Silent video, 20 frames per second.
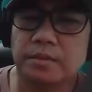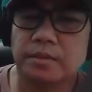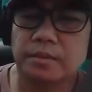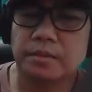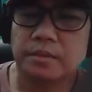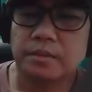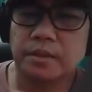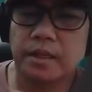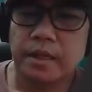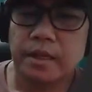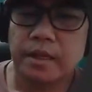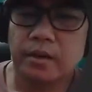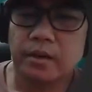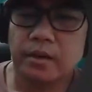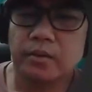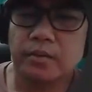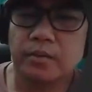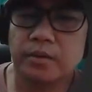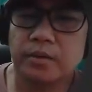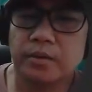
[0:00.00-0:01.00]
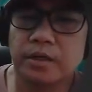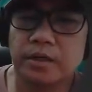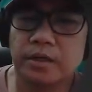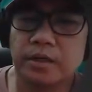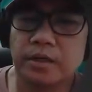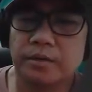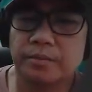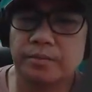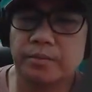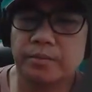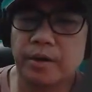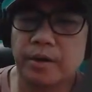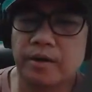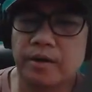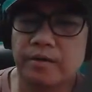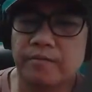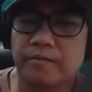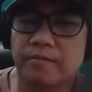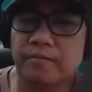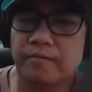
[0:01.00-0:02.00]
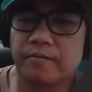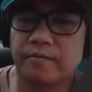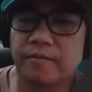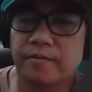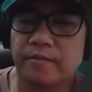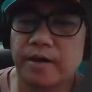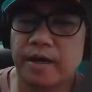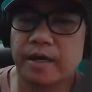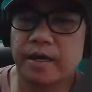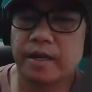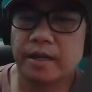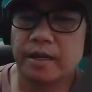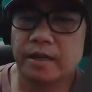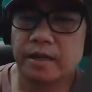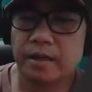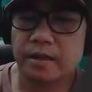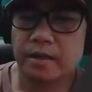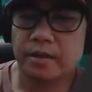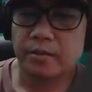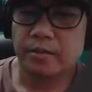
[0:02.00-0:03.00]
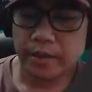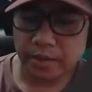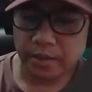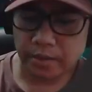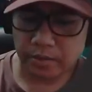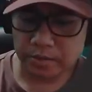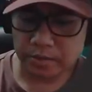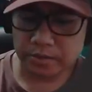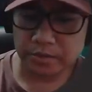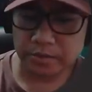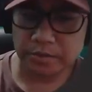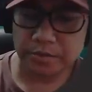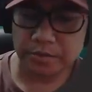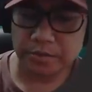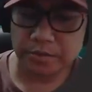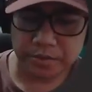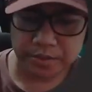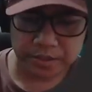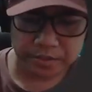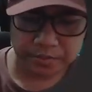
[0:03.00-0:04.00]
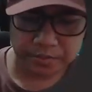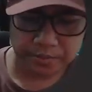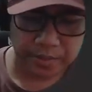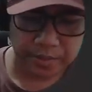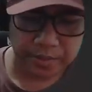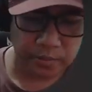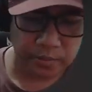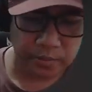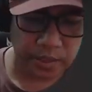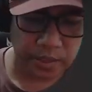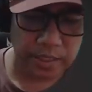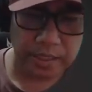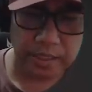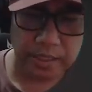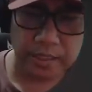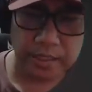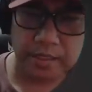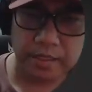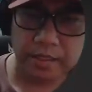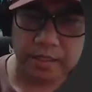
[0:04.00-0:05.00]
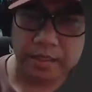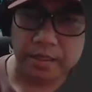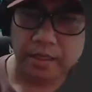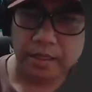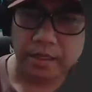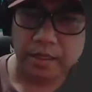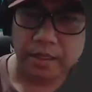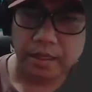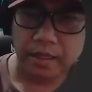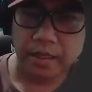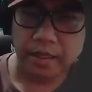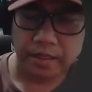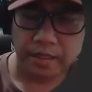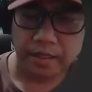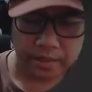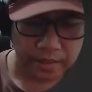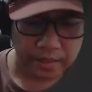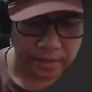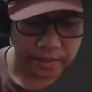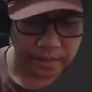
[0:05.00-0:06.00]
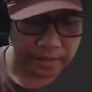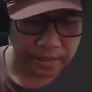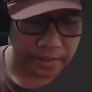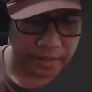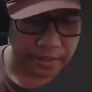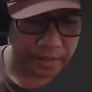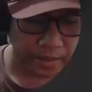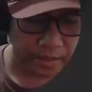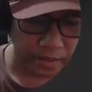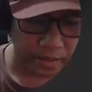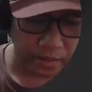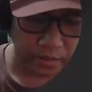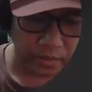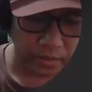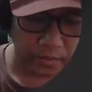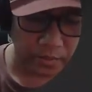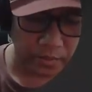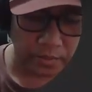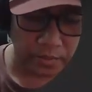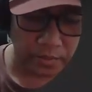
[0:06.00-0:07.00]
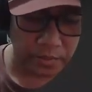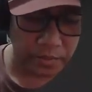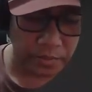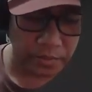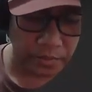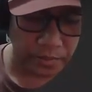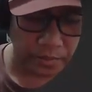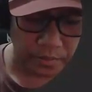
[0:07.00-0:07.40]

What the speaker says: the hello world from file. We can also use py and then hello.py,